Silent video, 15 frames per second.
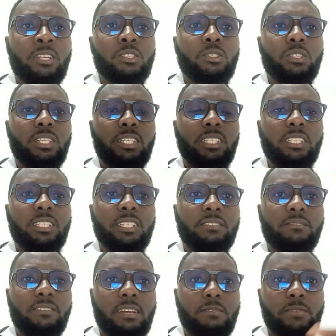So this is
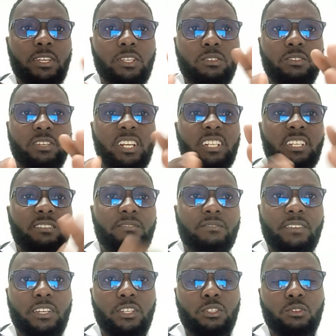inflammation and
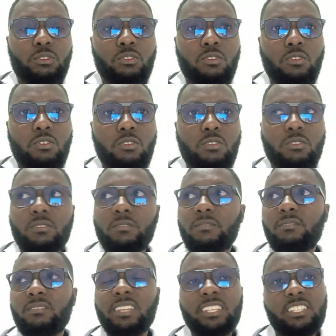infection of
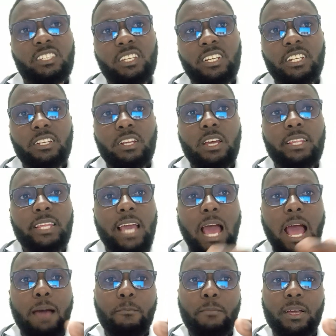the
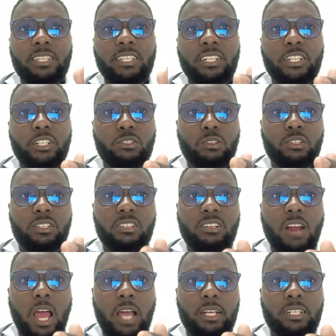upper genital
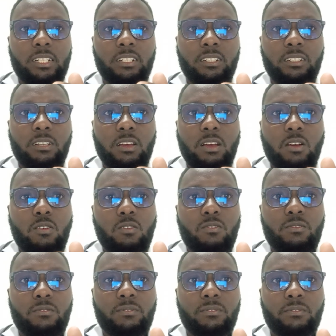tract
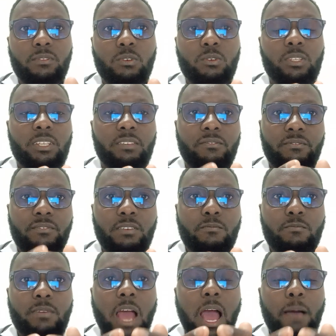or
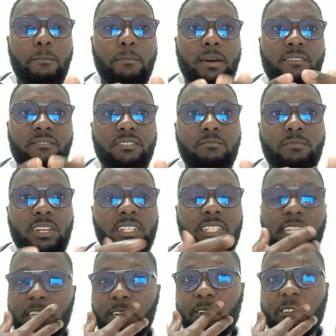the upper female
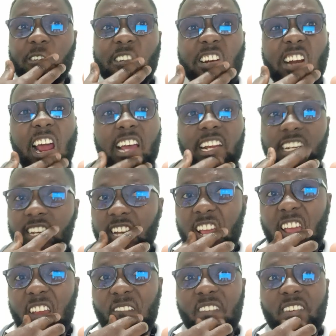genital tract.
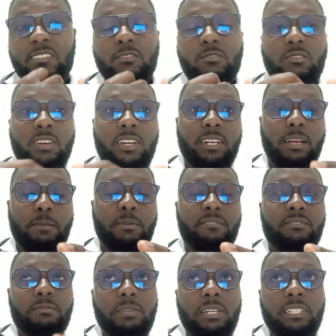And when you look at upper
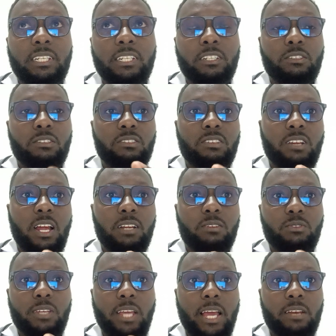female genital
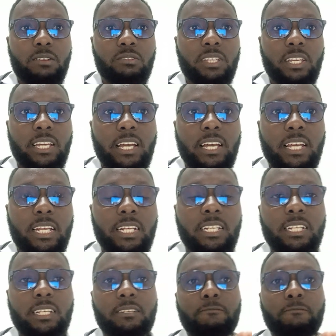tract, we are looking at